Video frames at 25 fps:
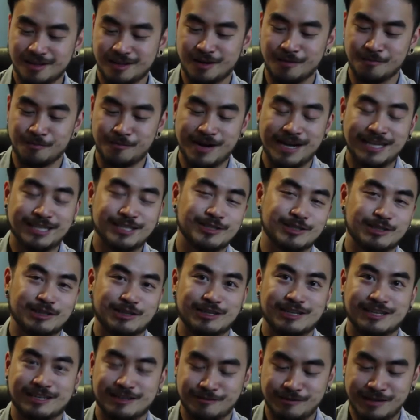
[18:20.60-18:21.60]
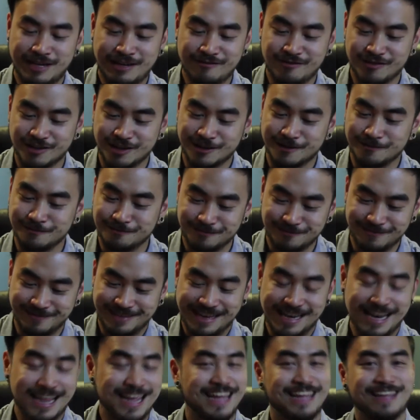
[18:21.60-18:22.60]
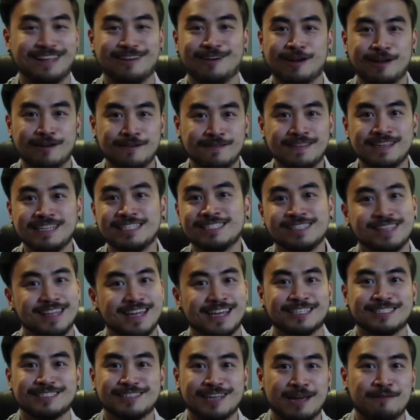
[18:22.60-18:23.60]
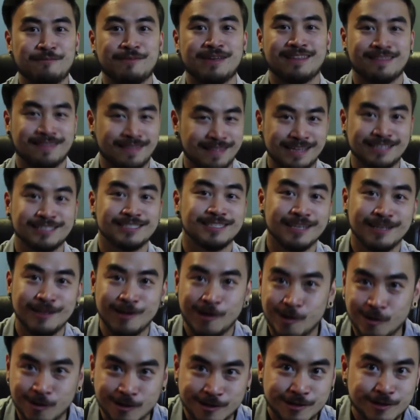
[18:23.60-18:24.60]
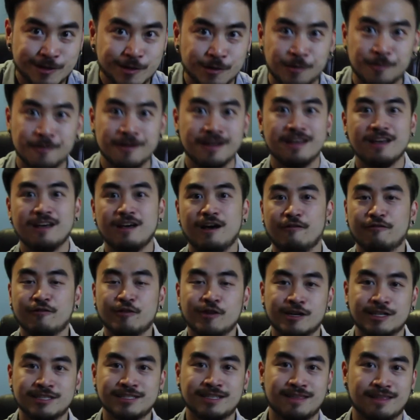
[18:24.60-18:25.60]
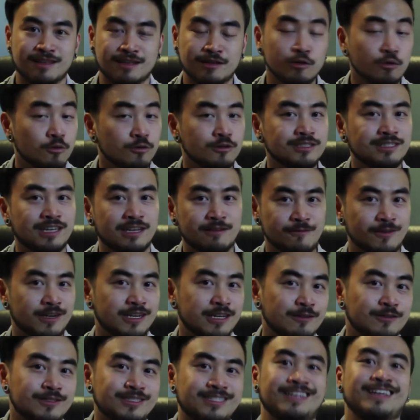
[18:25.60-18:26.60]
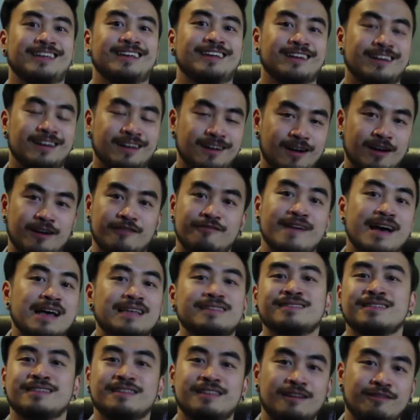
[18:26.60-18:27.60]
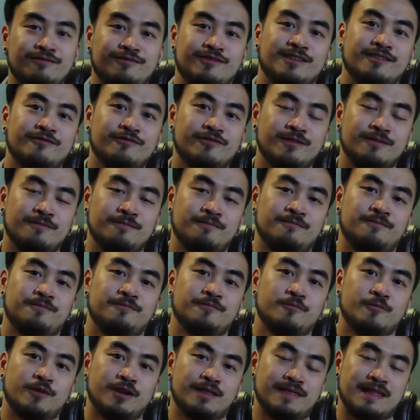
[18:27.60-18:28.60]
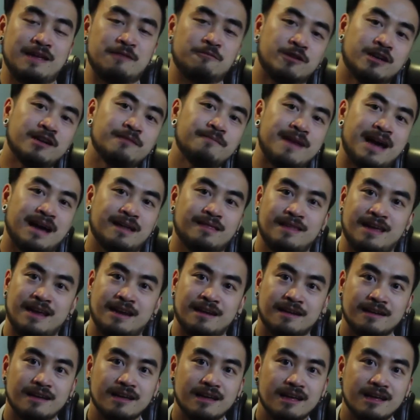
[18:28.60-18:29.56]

compression, reverb, delay, all of these things, I mean, they still hold true. Of course, the tools that we're using are vastly different from what they were back then.